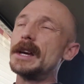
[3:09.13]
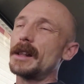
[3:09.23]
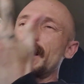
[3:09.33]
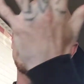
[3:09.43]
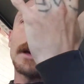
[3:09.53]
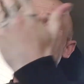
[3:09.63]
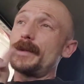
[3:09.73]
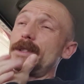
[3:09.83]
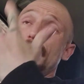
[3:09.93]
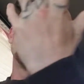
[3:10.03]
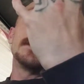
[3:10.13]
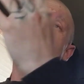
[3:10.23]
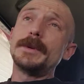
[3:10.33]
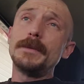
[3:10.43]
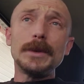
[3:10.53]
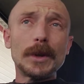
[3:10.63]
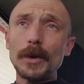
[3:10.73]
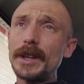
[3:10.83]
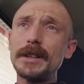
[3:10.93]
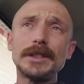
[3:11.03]
Like a lot of us, homie, we, you know,
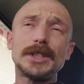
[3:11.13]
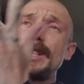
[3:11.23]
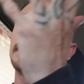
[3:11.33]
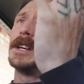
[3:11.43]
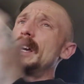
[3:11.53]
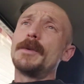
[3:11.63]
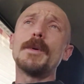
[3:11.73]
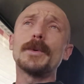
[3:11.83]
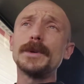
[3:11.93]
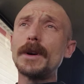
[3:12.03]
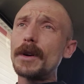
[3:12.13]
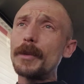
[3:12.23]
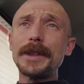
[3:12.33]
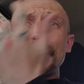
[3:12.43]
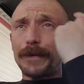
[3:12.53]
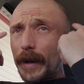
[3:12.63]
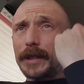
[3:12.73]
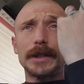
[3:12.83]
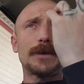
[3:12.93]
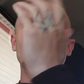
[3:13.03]
getting this shit when we're young, homie, that affects
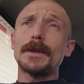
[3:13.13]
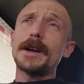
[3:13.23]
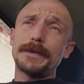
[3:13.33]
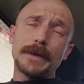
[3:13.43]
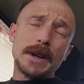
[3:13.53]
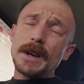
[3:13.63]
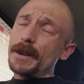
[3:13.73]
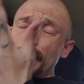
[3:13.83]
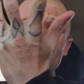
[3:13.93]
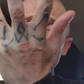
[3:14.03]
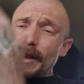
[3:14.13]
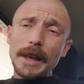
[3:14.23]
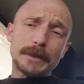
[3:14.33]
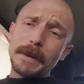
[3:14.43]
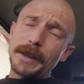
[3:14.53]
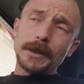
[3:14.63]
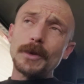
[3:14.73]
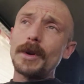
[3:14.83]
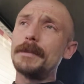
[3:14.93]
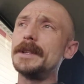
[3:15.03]
us for life uh, lifespan. You
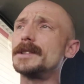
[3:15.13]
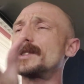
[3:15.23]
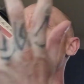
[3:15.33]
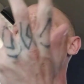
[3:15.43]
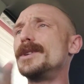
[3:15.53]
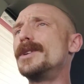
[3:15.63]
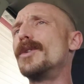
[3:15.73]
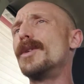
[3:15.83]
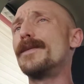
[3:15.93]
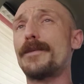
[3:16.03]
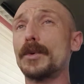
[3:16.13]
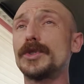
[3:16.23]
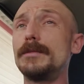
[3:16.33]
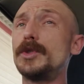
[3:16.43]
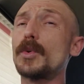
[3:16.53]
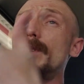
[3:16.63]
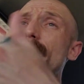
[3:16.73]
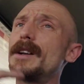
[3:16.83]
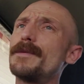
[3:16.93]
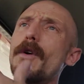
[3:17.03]
know what I mean? So you know, unfortunately, majority
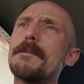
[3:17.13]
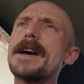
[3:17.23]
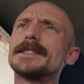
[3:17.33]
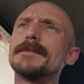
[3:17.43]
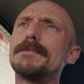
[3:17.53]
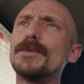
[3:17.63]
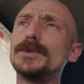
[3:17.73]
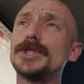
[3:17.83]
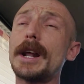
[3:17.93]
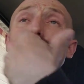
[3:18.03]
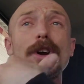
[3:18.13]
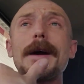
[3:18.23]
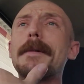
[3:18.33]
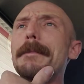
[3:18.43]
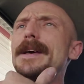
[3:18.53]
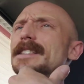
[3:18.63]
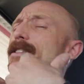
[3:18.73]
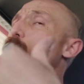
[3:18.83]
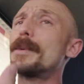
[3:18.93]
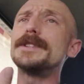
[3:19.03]
can't evolve past the bullshit. I'm trying my best,
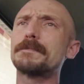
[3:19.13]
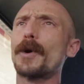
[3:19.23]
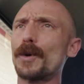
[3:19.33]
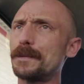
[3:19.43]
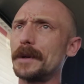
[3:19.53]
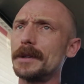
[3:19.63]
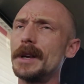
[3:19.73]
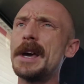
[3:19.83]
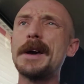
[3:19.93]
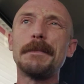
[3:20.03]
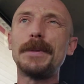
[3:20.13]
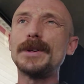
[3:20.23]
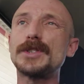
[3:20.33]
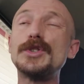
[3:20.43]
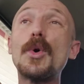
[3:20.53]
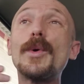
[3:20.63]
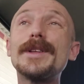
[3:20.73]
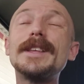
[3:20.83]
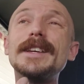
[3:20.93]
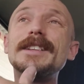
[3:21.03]
and nobody's perfect, but to
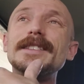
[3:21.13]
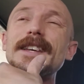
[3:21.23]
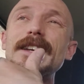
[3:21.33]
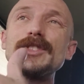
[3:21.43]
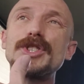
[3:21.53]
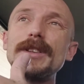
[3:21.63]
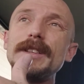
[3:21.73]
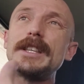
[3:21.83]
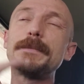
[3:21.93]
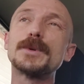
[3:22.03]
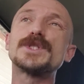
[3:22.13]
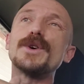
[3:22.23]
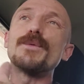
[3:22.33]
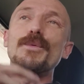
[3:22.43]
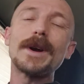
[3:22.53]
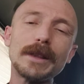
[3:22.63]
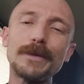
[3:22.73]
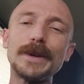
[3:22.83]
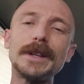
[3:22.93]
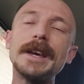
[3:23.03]
knowingly and intentionally keep yourself
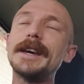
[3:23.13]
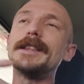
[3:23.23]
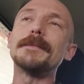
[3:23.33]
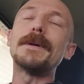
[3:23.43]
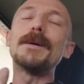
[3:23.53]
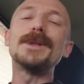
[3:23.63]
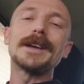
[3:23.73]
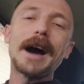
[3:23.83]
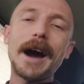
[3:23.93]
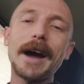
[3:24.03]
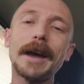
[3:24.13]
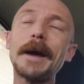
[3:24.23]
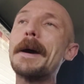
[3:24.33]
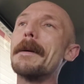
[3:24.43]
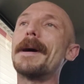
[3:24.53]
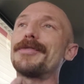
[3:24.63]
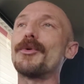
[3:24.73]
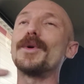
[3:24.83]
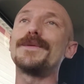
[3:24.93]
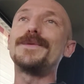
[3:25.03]
relevant in the public eye by
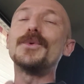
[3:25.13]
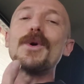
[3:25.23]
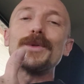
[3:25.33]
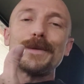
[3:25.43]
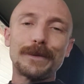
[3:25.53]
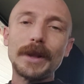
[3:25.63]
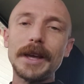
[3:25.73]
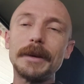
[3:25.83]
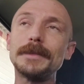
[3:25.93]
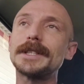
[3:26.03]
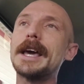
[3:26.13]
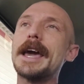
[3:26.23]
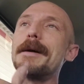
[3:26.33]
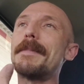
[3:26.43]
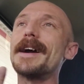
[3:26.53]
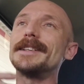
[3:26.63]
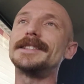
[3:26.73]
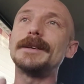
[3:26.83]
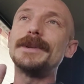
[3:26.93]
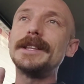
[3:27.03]
throwing fuel on the flames and by
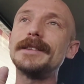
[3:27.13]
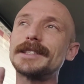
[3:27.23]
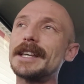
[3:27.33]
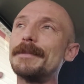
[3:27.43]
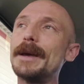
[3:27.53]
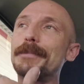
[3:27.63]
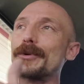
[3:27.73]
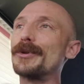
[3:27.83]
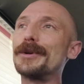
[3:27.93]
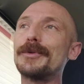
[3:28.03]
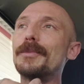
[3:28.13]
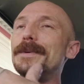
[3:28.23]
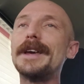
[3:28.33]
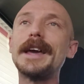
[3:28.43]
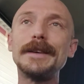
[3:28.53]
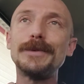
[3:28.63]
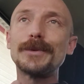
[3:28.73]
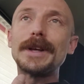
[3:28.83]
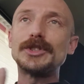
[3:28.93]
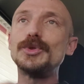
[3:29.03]
exhibiting the same hypocritical behavior
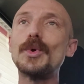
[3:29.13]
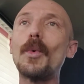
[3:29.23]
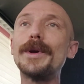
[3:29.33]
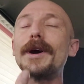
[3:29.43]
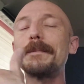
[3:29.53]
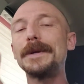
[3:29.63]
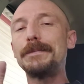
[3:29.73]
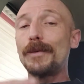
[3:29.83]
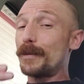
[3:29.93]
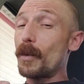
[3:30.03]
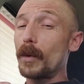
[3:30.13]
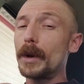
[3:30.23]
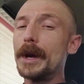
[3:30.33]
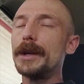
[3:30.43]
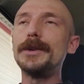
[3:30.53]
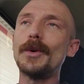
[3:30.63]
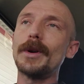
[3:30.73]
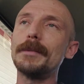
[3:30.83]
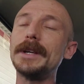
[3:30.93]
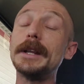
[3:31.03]
that you go in on people for. You know
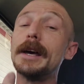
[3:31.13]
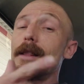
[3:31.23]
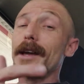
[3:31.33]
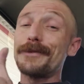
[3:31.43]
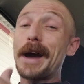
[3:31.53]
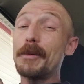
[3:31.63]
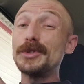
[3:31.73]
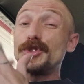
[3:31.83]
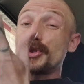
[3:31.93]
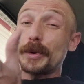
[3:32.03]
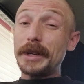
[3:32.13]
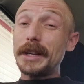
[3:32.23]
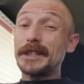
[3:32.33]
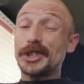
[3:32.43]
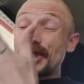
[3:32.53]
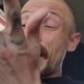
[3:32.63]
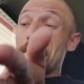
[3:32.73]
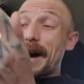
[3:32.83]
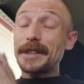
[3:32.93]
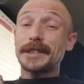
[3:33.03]
what I mean? Like if I was drinking and shot
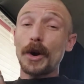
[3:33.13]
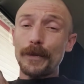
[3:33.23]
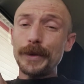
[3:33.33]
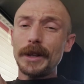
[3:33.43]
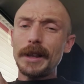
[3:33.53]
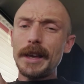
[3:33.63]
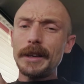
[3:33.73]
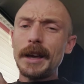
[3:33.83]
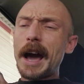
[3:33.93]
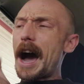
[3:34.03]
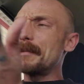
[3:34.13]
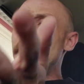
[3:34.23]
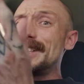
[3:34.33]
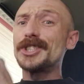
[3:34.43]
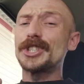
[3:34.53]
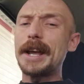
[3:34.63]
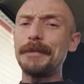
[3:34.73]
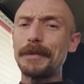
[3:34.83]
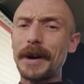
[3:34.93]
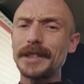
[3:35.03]
myself in the leg, I'd be
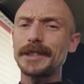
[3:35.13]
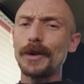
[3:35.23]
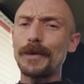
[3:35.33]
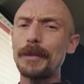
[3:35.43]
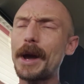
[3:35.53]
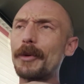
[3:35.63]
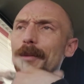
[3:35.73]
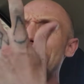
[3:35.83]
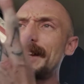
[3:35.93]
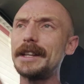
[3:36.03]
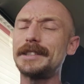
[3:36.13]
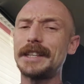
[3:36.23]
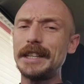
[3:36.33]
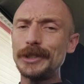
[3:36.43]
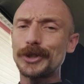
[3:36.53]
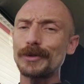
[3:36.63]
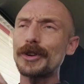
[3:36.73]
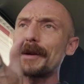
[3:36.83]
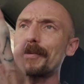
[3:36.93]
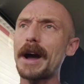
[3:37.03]
ashamed of myself, homie. I wouldn't make any T-shirt
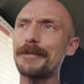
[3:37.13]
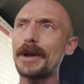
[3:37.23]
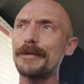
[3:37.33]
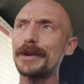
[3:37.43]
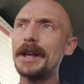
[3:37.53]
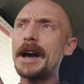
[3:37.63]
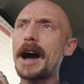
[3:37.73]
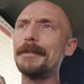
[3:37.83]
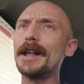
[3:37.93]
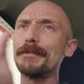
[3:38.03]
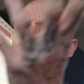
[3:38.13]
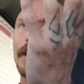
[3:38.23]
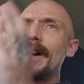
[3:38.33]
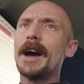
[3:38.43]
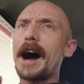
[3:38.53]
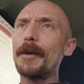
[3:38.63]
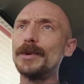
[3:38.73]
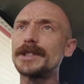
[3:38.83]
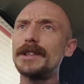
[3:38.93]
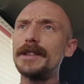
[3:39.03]
try to profit off it. I'd be like, bro, I
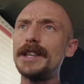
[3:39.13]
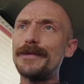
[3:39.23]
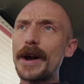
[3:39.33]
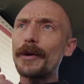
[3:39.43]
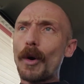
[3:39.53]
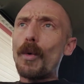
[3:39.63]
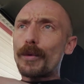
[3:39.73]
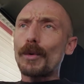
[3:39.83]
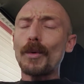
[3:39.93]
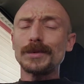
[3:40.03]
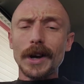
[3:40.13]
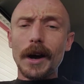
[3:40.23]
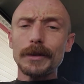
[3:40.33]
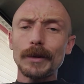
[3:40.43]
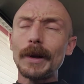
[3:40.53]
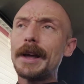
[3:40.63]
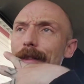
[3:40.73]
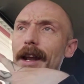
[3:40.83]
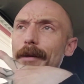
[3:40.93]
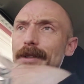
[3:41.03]
was the very overgrown toddler
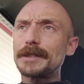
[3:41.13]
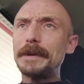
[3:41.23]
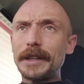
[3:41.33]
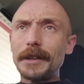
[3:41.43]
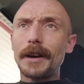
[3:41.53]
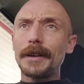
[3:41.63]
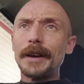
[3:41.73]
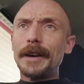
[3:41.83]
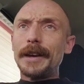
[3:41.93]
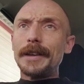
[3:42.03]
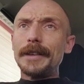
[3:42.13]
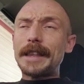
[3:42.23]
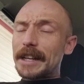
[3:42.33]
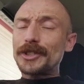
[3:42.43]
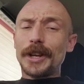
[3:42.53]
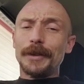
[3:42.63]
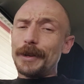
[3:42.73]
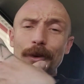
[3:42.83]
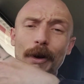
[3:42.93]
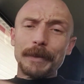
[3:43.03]
that I've been speaking on that's shame.
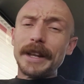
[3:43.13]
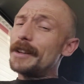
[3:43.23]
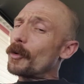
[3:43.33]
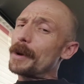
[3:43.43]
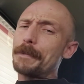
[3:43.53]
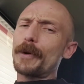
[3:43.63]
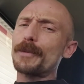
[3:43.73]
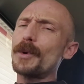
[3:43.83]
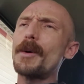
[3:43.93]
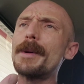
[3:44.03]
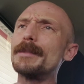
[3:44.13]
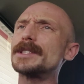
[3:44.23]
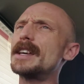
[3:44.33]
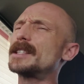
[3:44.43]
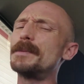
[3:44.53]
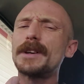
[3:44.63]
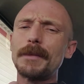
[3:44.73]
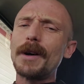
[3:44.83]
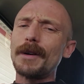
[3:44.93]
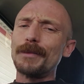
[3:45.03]
You know what I mean? Ain't nobody perfect. We all make mistakes, but
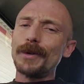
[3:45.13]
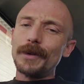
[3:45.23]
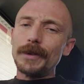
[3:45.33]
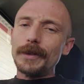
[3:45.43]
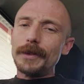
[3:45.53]
come on, bro.